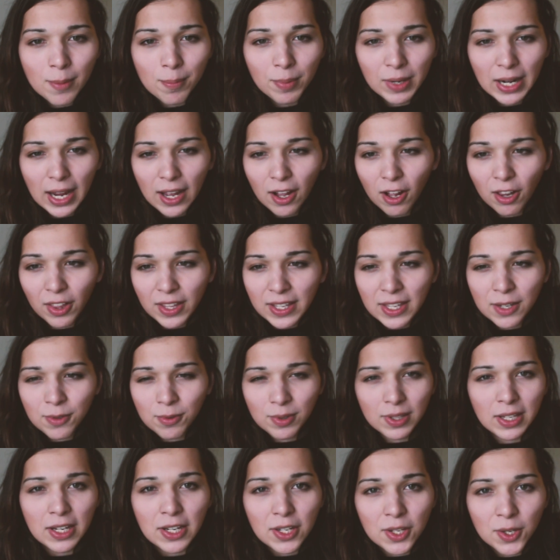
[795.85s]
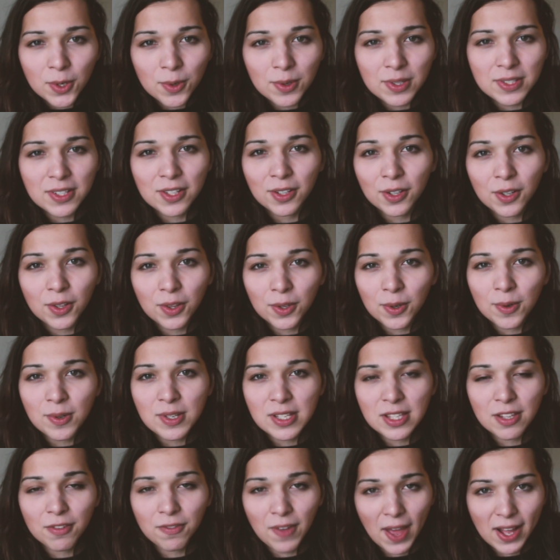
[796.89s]
But all I can really do is
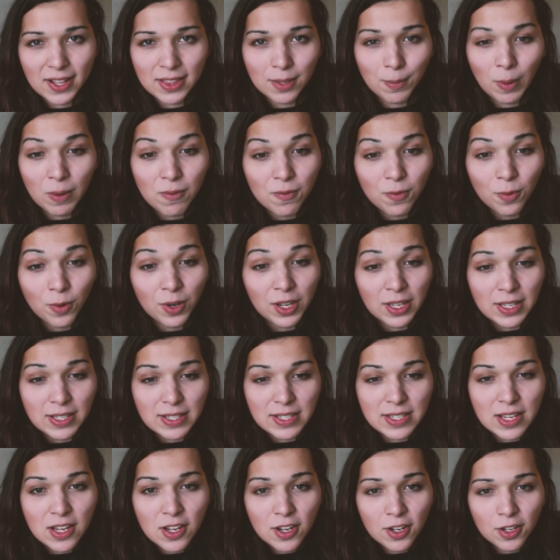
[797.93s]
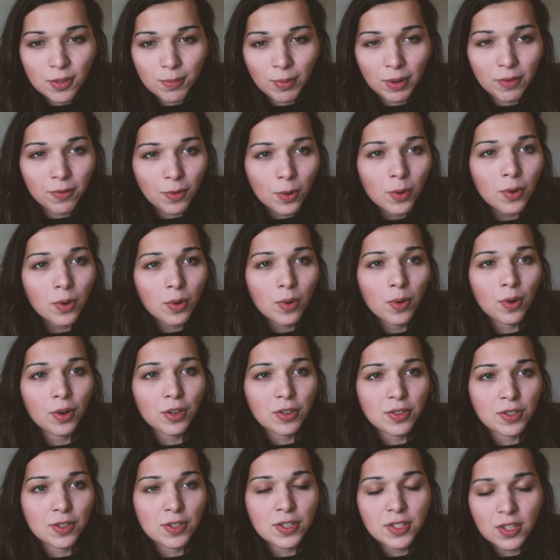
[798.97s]
conclude to the fact that my voice, my vocal
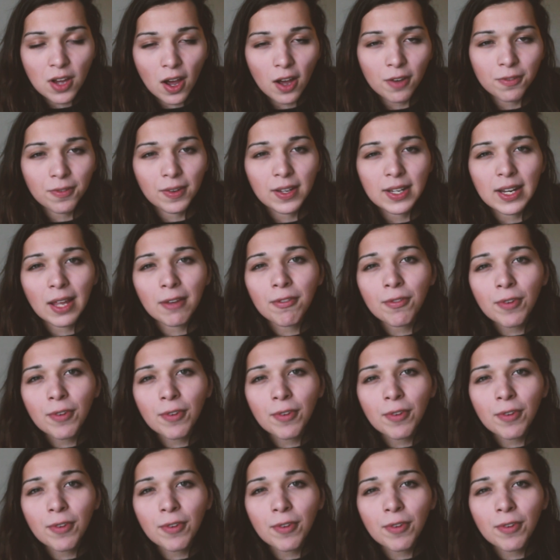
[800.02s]
cords just softened.